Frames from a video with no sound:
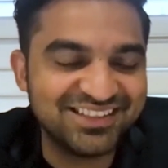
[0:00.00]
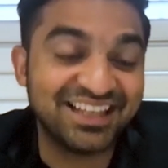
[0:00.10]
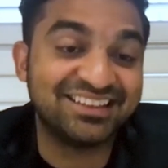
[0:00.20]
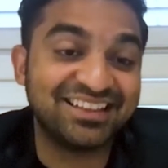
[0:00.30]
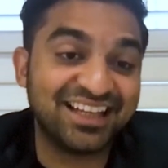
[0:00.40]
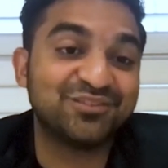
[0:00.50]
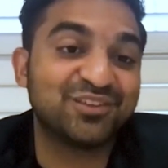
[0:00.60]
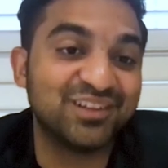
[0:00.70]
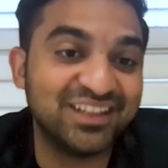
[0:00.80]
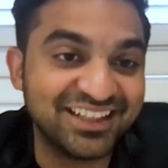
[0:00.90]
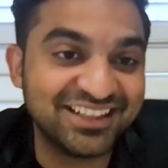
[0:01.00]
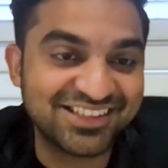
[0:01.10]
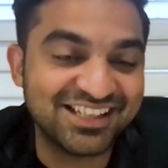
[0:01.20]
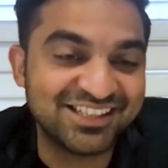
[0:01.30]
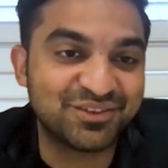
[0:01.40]
And thank you for leading
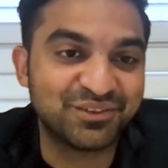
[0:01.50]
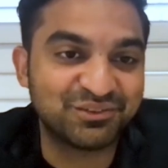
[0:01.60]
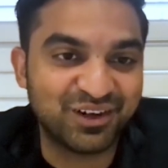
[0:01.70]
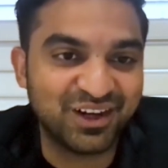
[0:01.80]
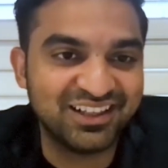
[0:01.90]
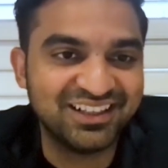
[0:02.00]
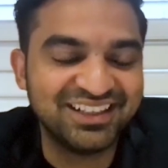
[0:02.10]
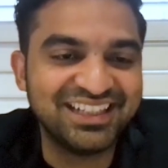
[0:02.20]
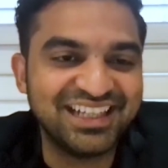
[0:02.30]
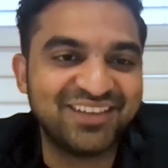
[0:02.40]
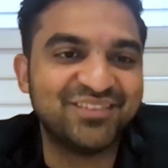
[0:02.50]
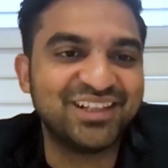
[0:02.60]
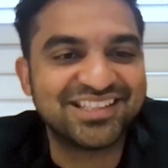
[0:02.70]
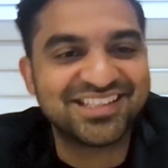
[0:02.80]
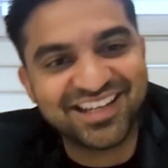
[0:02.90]
change from the front and being
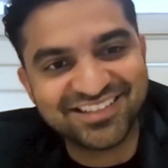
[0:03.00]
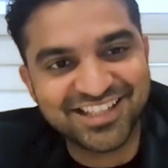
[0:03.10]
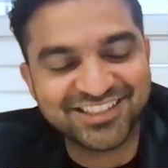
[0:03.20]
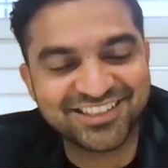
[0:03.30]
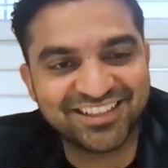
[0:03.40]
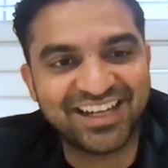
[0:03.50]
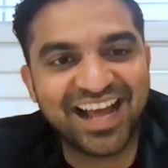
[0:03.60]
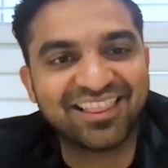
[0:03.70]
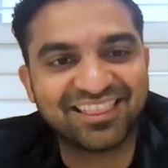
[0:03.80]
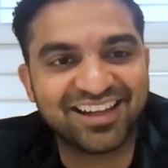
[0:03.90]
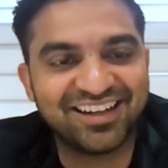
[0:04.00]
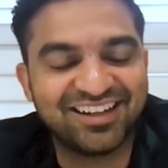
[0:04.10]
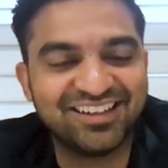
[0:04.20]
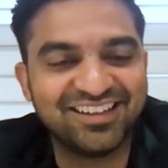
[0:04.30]
a change agent in healthcare.